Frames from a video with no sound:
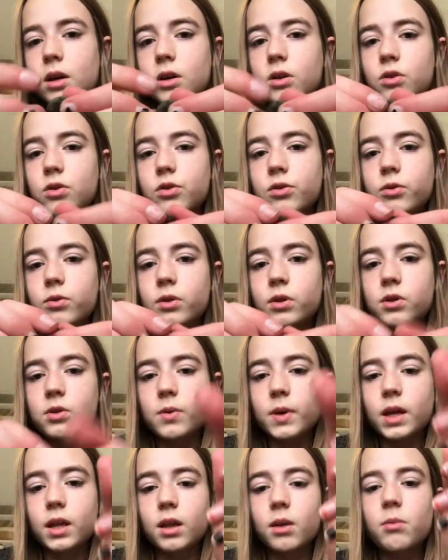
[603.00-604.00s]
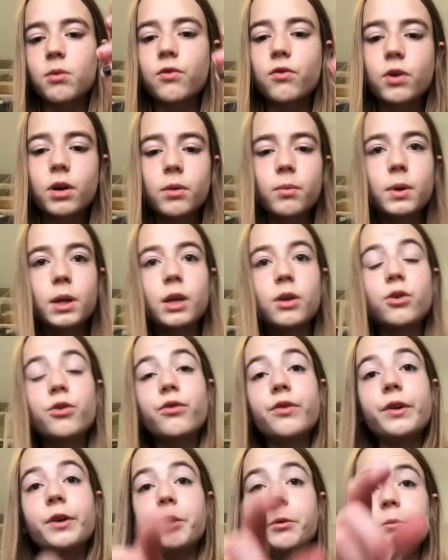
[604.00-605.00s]
to do this quickly before I run out
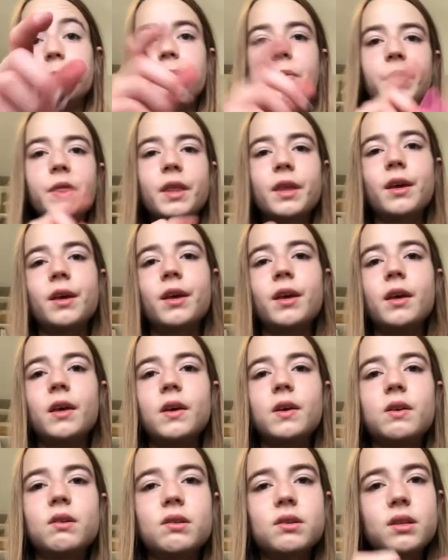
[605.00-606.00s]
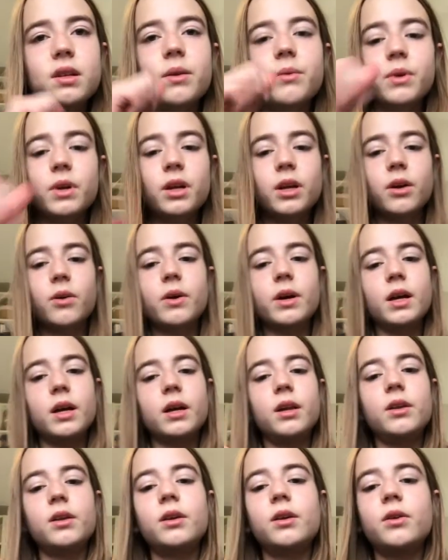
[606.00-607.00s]
of film. So now we're going to go
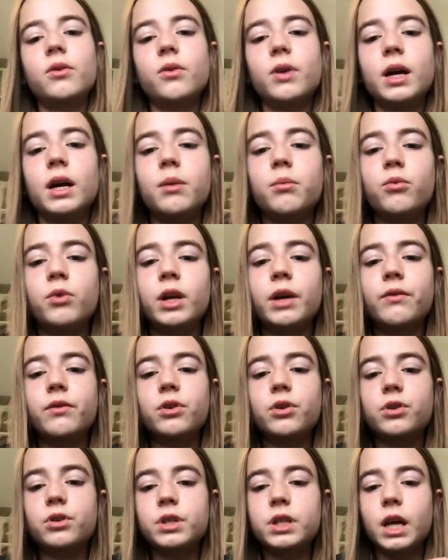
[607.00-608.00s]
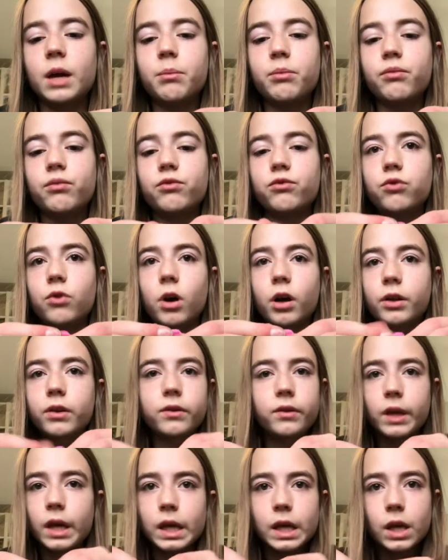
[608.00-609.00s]
ahead, grab whatever type of
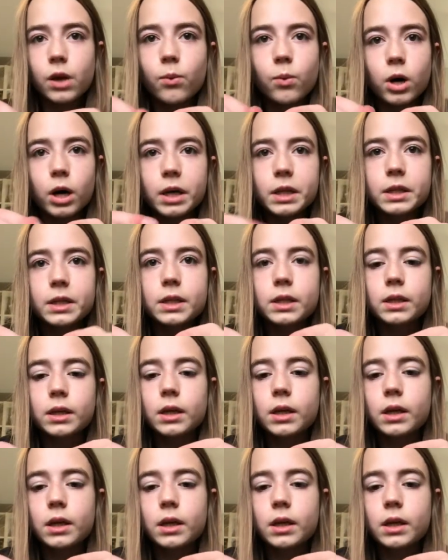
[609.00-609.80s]
frosting you want.